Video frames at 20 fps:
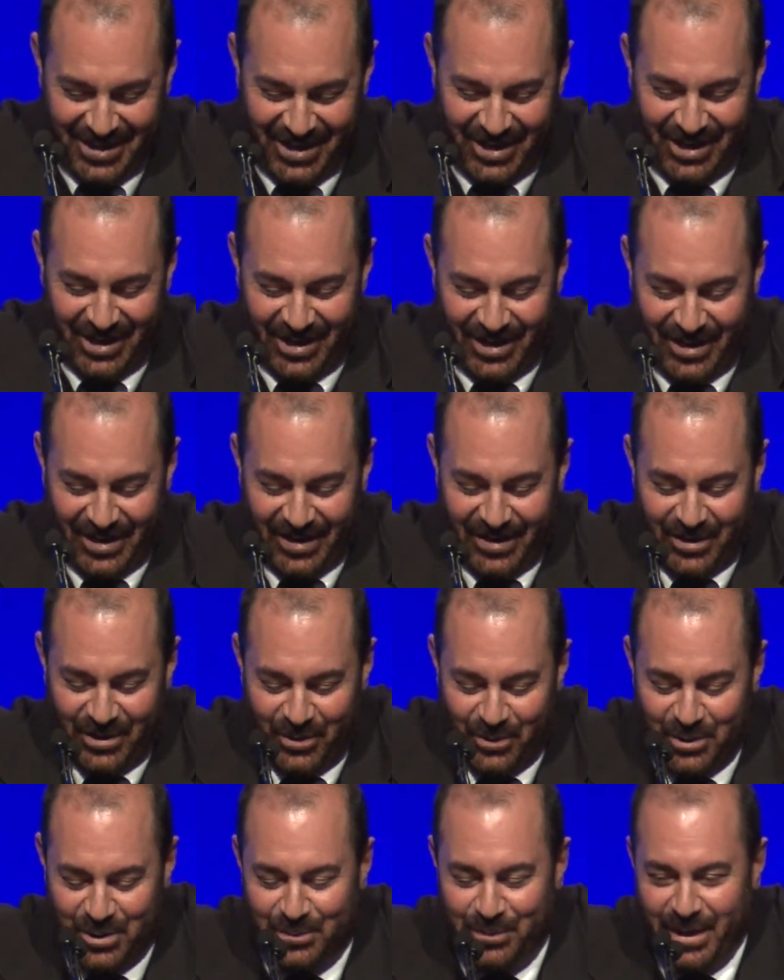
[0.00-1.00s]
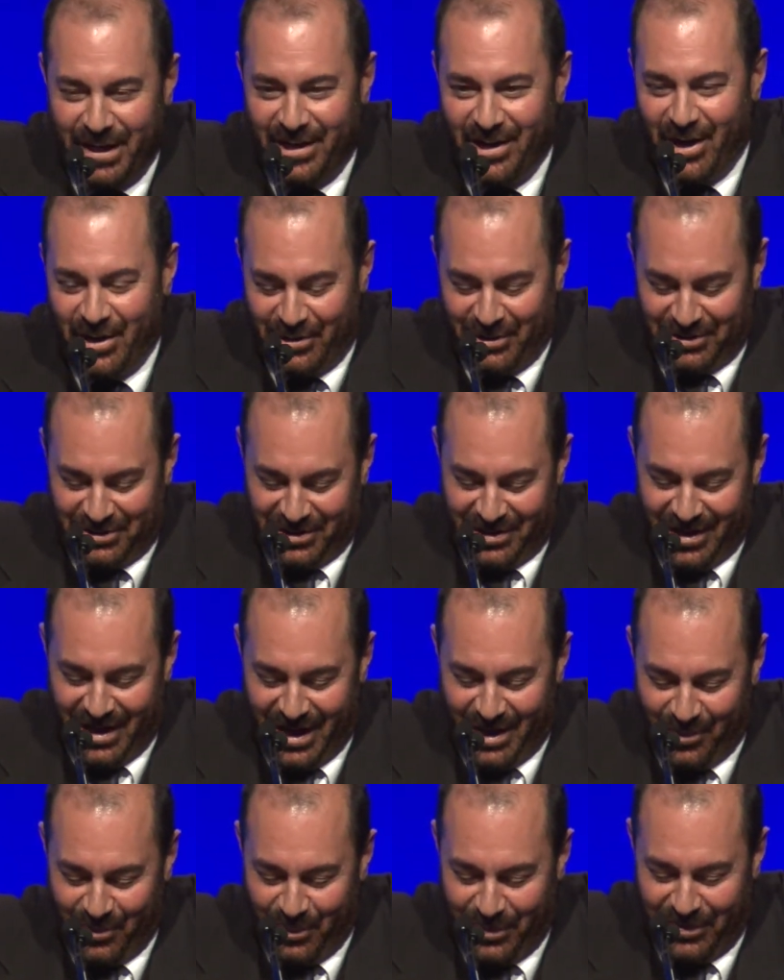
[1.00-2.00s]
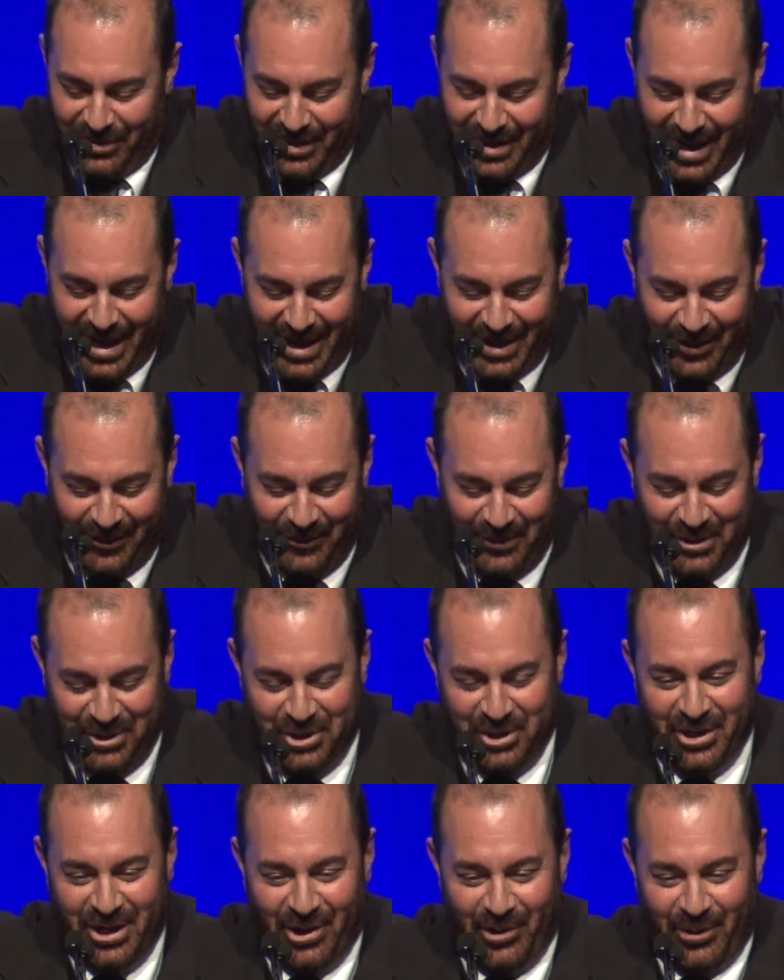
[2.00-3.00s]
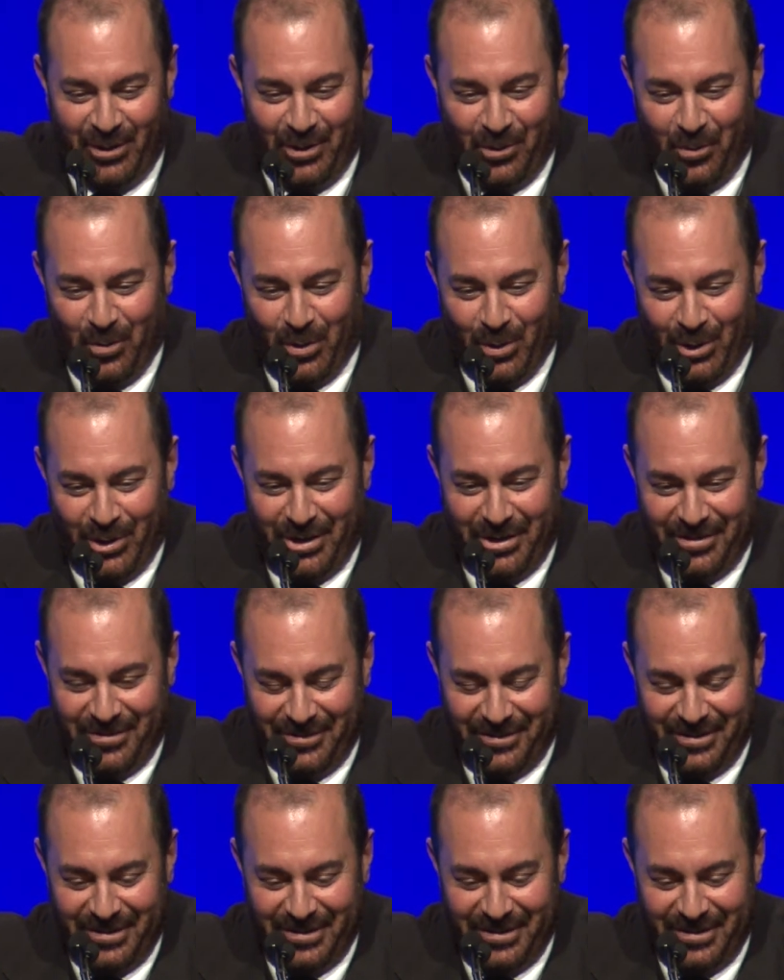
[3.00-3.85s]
who is being honored tonight with the ETTA Visionary Award.